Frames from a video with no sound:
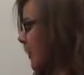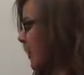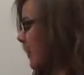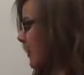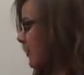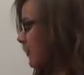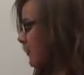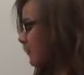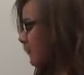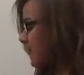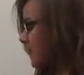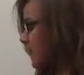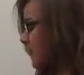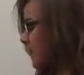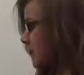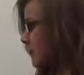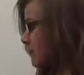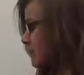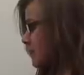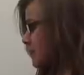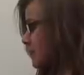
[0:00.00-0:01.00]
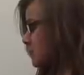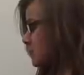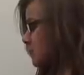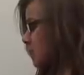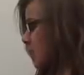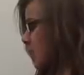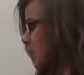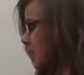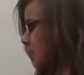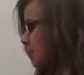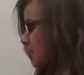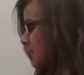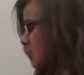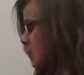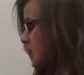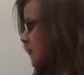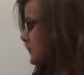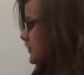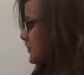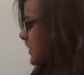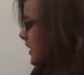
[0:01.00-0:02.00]
Elephant gave it a try.
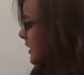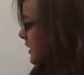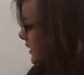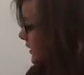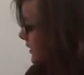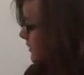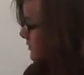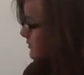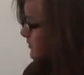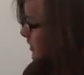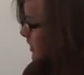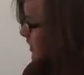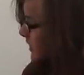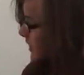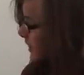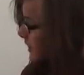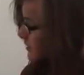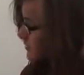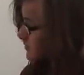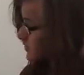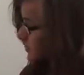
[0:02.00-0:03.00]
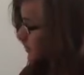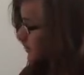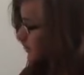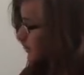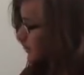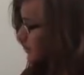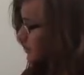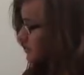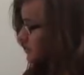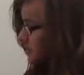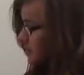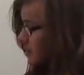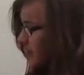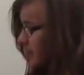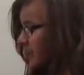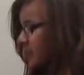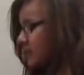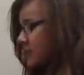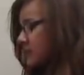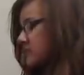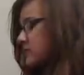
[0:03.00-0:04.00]
He drank and drank and drank and
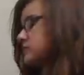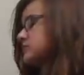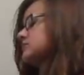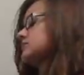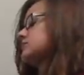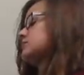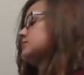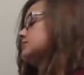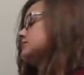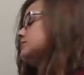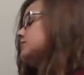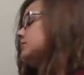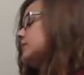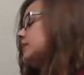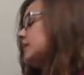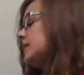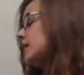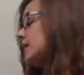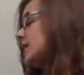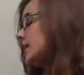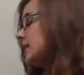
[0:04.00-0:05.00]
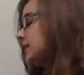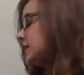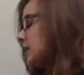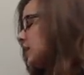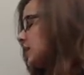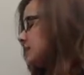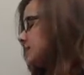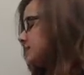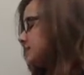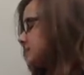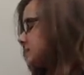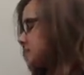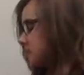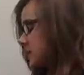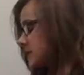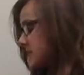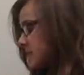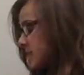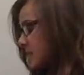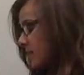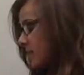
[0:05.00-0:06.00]
drank. Hiccup,
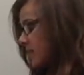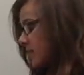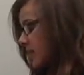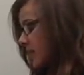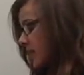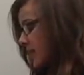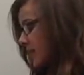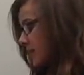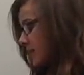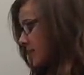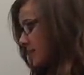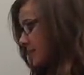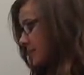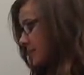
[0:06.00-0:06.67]
Zebra woke up.